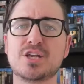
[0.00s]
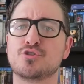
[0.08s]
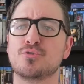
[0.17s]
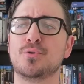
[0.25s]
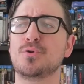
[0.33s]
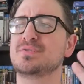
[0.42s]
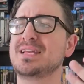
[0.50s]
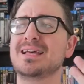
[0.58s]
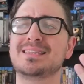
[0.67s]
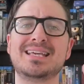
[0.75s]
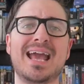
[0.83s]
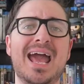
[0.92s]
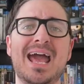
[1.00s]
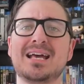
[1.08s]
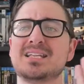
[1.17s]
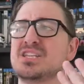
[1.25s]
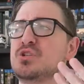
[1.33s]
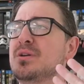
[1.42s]
extra rules out the
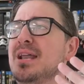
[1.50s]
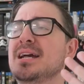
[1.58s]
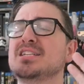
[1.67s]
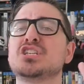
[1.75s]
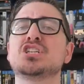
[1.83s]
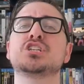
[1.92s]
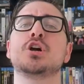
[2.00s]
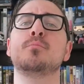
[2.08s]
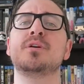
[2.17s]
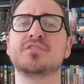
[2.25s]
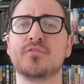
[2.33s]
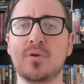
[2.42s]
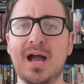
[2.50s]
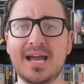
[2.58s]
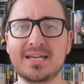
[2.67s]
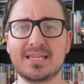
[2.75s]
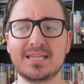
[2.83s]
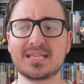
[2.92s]
ass, you can add so much
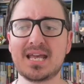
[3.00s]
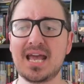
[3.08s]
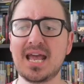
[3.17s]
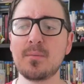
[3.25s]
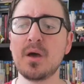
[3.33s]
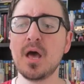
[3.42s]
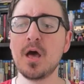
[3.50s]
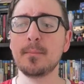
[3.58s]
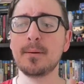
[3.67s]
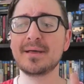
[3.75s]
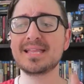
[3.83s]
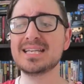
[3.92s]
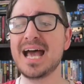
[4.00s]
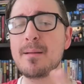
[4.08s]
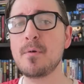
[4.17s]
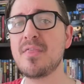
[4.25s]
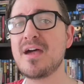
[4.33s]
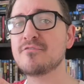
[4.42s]
variety to this game. But by the
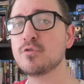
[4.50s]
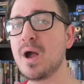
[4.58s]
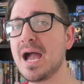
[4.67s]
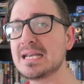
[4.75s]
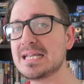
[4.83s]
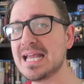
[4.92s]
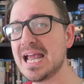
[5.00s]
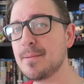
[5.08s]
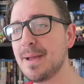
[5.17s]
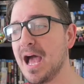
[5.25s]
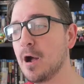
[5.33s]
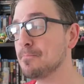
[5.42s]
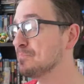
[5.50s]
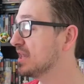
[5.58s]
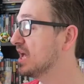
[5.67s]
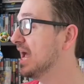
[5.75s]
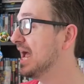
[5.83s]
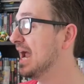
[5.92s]
time all that variety came out,
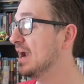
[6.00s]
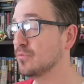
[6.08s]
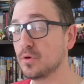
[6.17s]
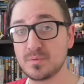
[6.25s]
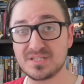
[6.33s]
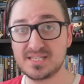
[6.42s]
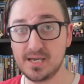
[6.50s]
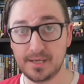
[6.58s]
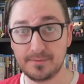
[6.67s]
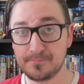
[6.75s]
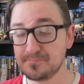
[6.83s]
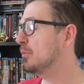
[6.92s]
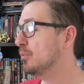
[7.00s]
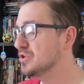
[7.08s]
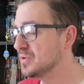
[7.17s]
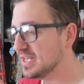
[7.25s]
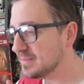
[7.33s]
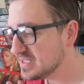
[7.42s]
everyone was done. But when
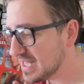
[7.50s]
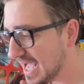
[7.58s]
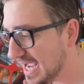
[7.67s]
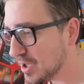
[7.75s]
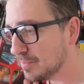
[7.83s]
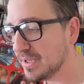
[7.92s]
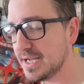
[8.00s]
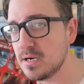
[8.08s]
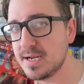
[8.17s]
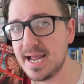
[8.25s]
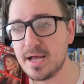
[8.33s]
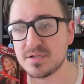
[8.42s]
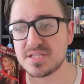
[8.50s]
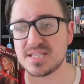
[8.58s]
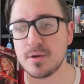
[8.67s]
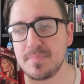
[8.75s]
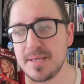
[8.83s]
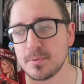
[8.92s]
you get up to the higher player count,
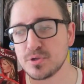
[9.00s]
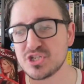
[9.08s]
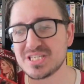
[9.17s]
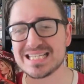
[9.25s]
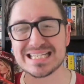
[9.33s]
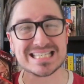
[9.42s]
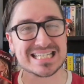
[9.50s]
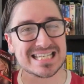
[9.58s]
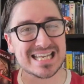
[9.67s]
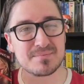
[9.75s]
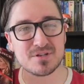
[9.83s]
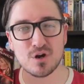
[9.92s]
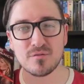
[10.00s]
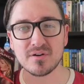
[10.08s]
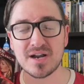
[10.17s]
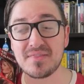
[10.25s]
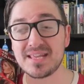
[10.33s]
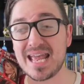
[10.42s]
some people just get skipped
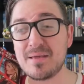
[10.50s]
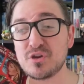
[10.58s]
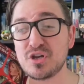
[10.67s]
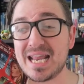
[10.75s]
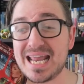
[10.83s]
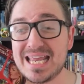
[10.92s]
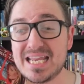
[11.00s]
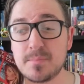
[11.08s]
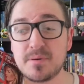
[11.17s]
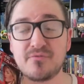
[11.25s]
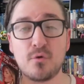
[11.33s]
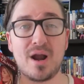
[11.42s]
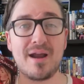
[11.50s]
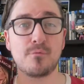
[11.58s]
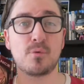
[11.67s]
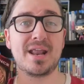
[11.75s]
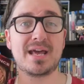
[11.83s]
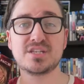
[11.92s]
over and the game could end before
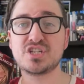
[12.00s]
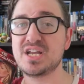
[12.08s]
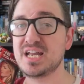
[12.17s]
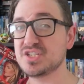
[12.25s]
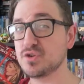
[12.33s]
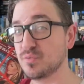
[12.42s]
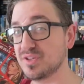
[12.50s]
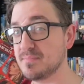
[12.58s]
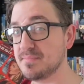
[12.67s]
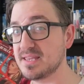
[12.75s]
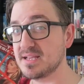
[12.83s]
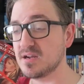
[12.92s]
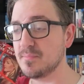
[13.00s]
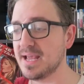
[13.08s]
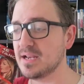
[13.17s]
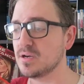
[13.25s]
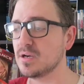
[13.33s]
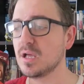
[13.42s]
everyone has a chance to really be the
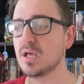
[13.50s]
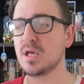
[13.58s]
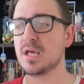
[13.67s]
commander.